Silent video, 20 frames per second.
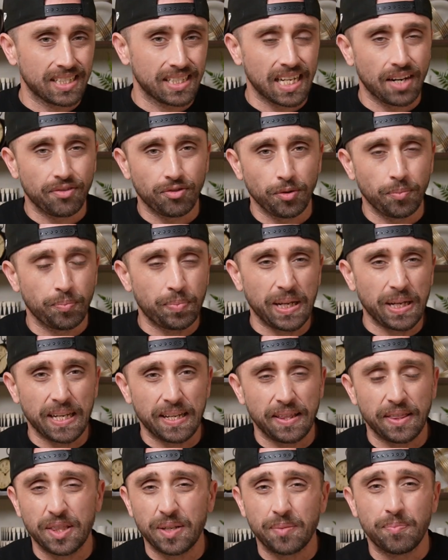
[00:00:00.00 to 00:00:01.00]
never
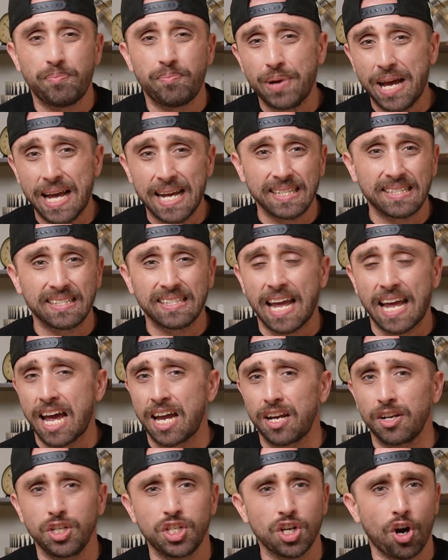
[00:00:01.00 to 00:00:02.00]
been the best
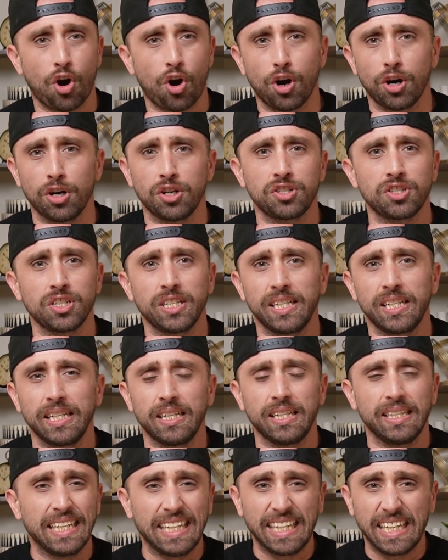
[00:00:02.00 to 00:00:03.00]
at yards
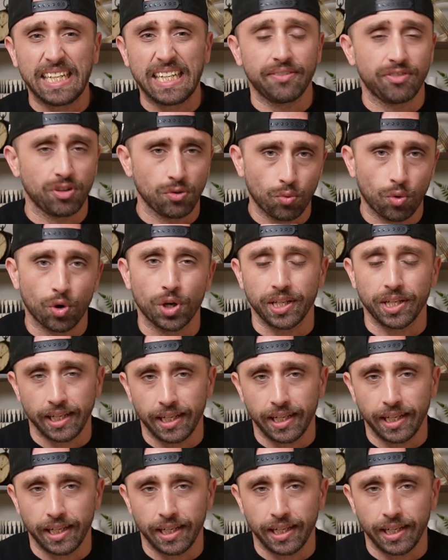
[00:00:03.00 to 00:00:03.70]
in any given one